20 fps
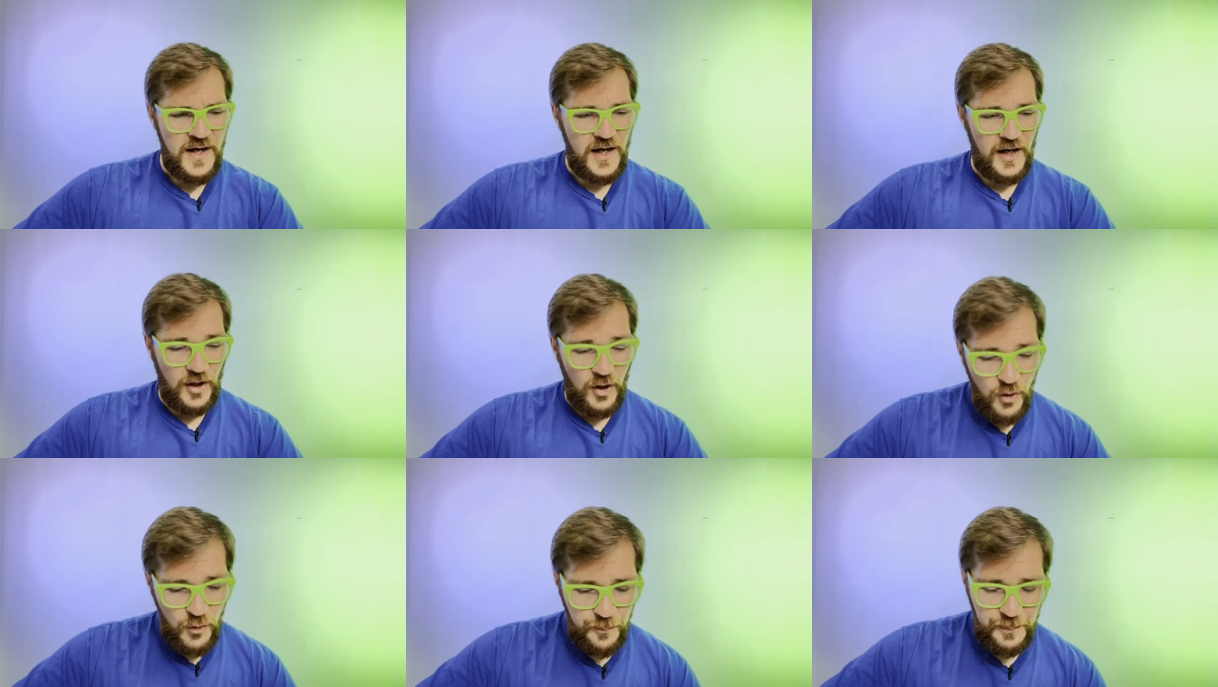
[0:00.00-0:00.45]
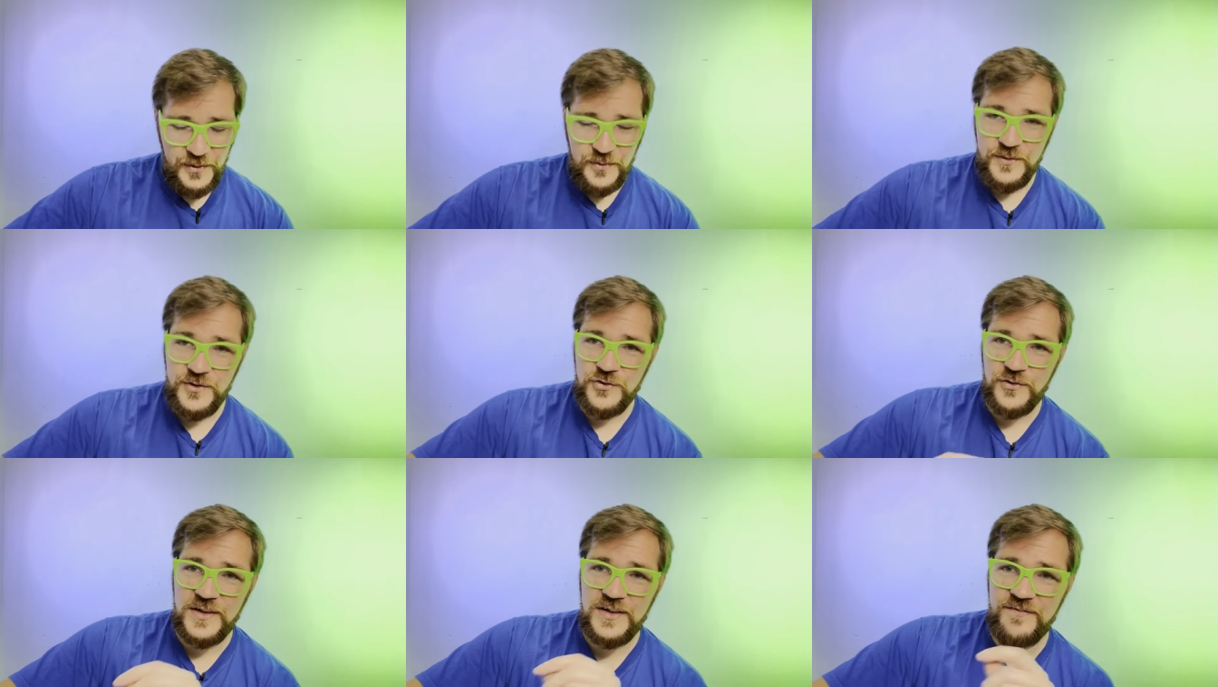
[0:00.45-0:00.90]
I hope you
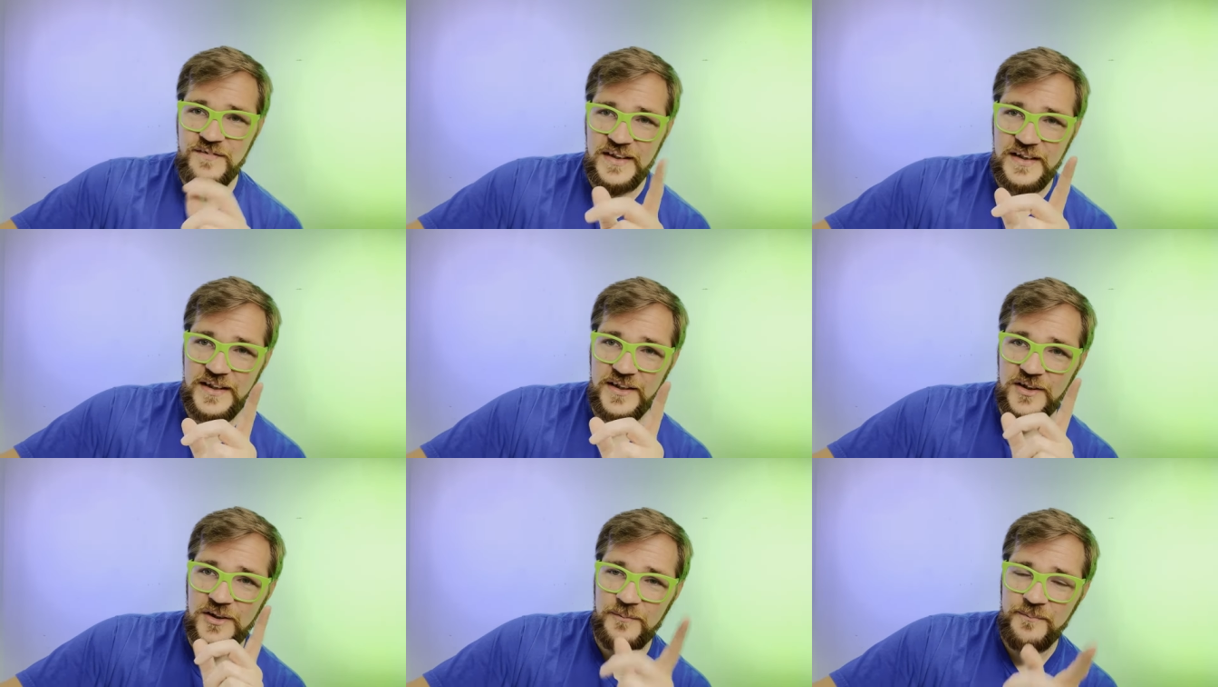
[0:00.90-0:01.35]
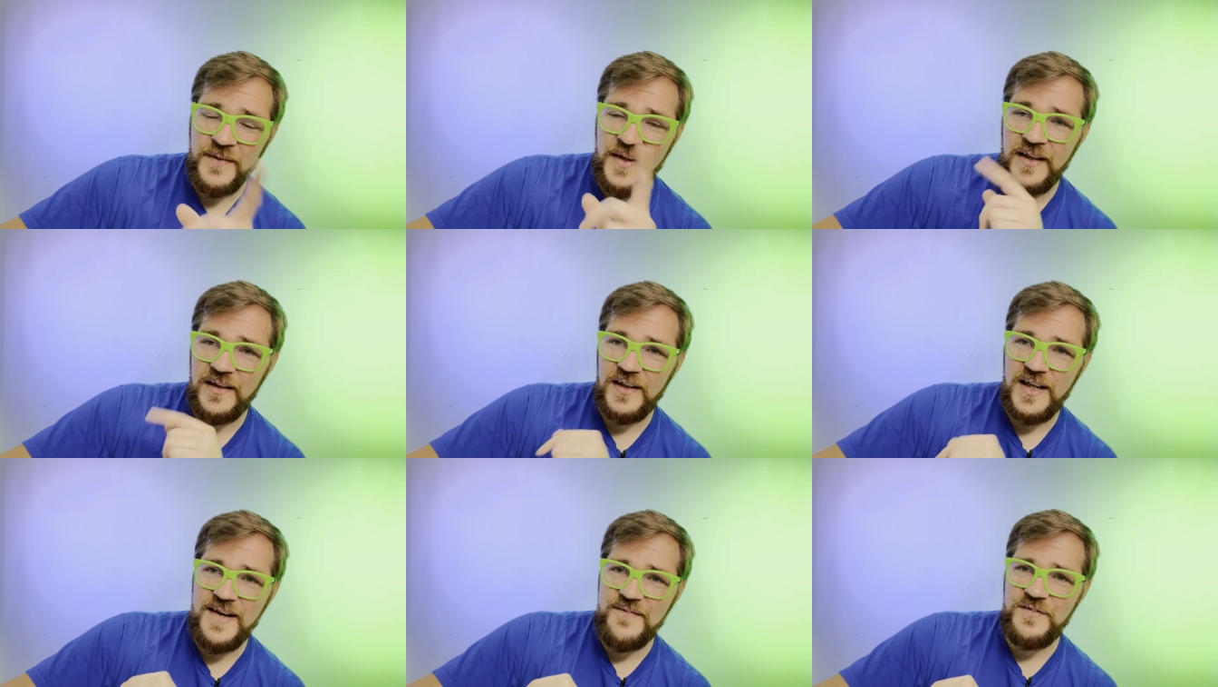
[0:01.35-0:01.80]
enjoyed the video.
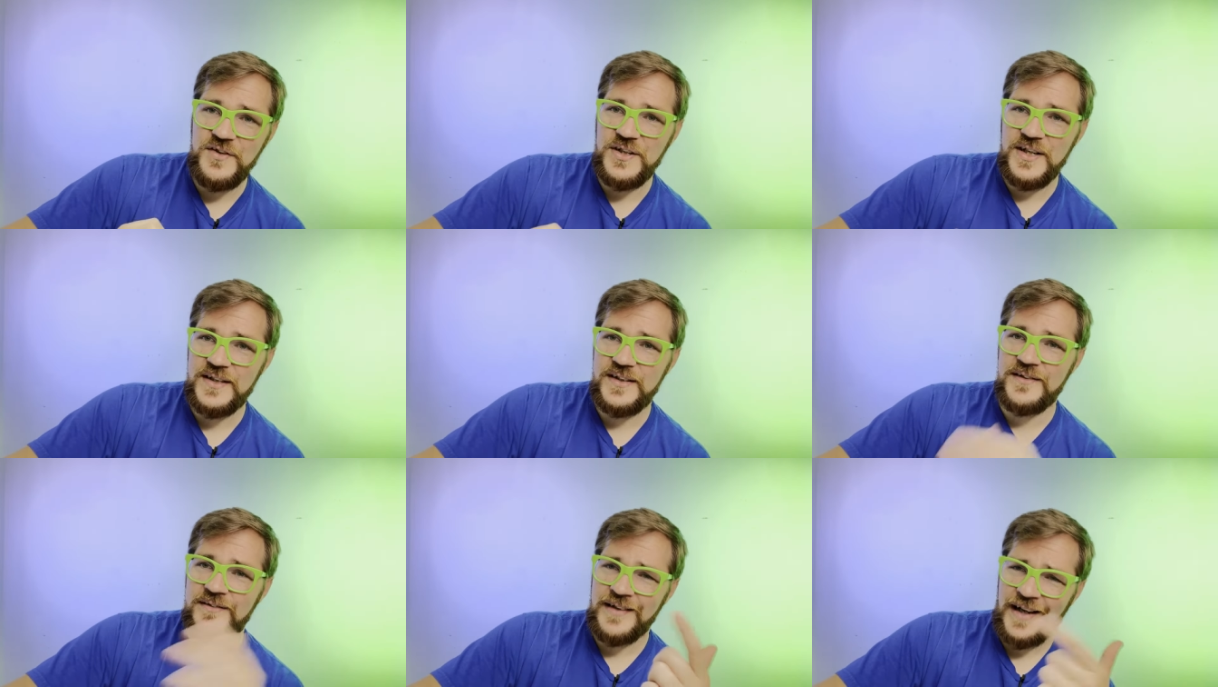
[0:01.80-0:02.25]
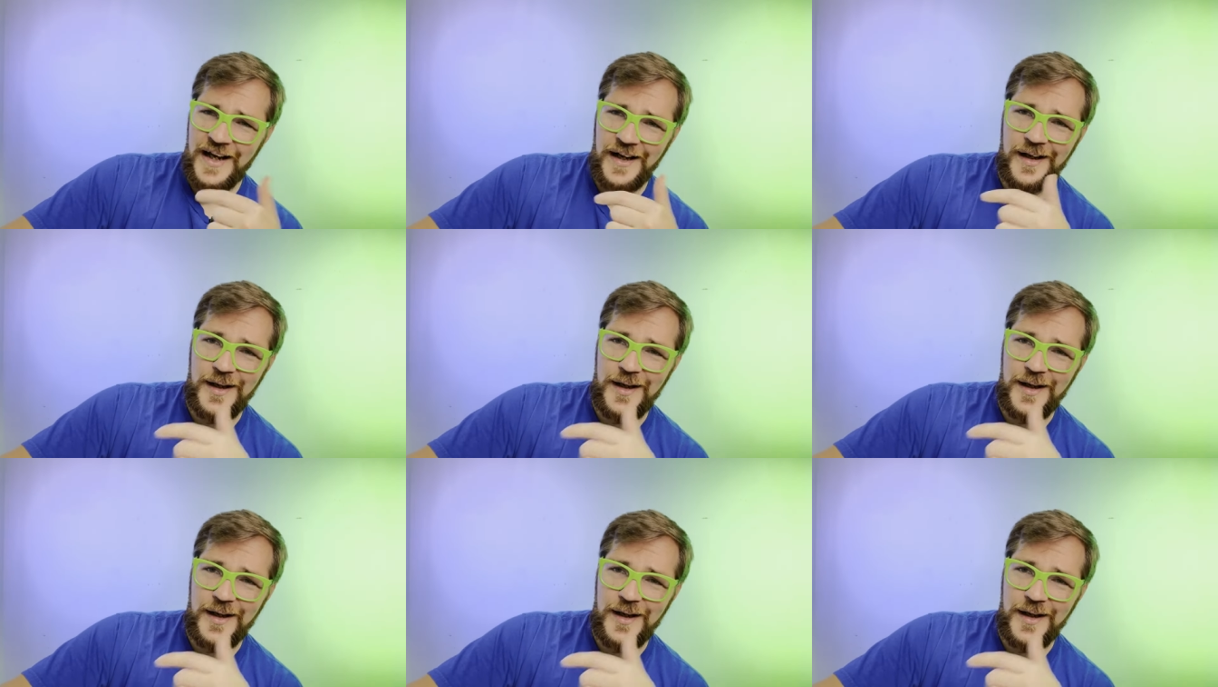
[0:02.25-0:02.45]
If you didn't,